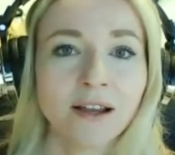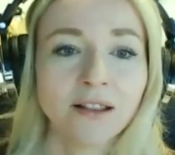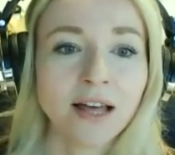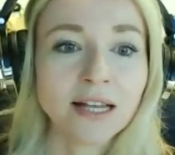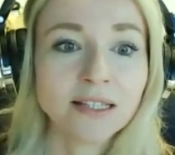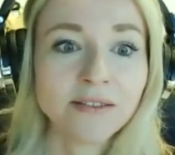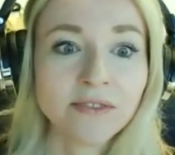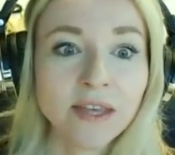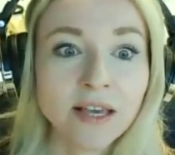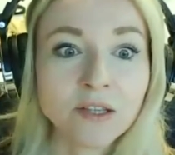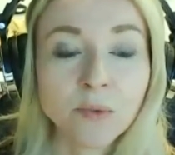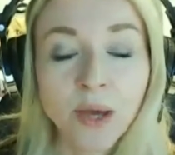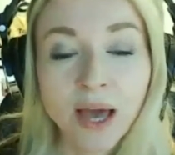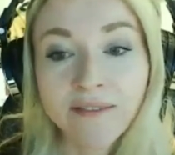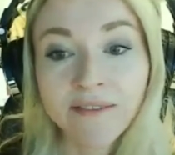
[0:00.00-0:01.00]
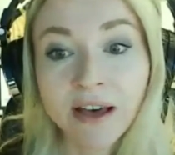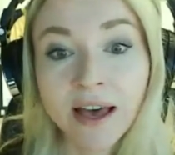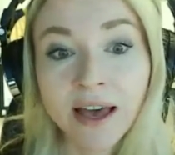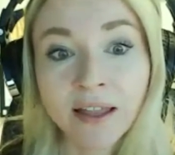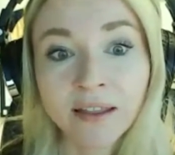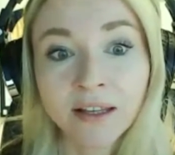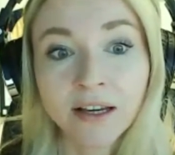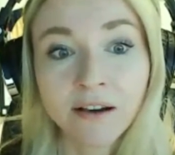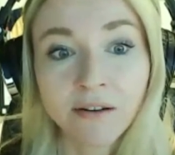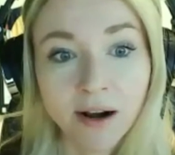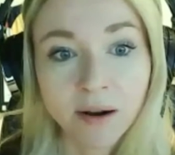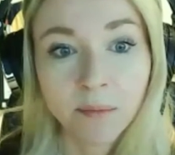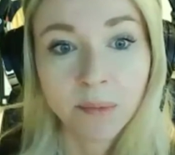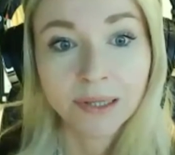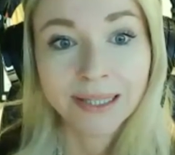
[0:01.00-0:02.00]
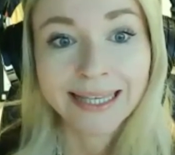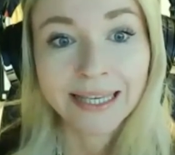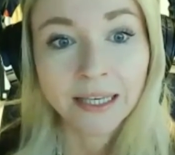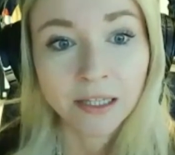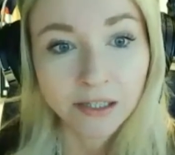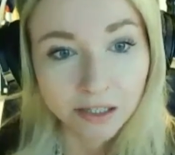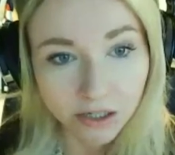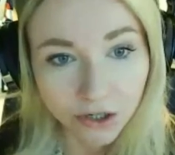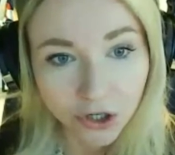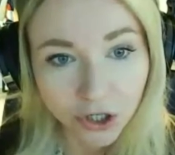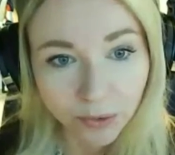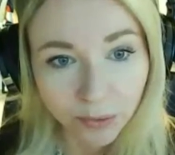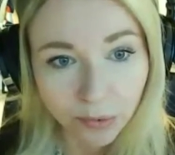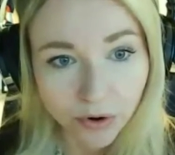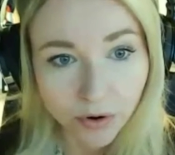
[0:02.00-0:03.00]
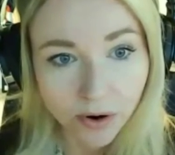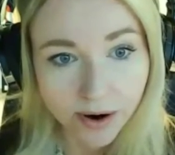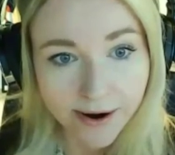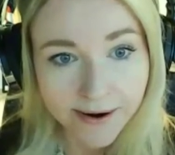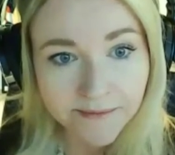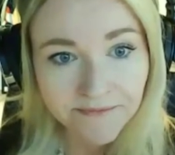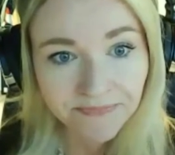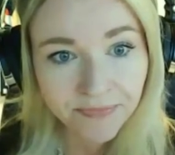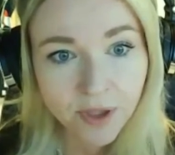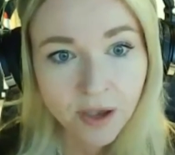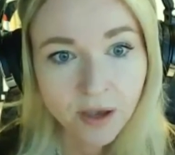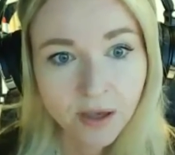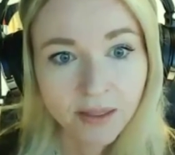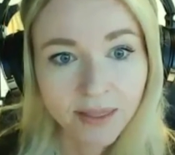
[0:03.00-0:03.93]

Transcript: There are lots of things. We have an incredible internship program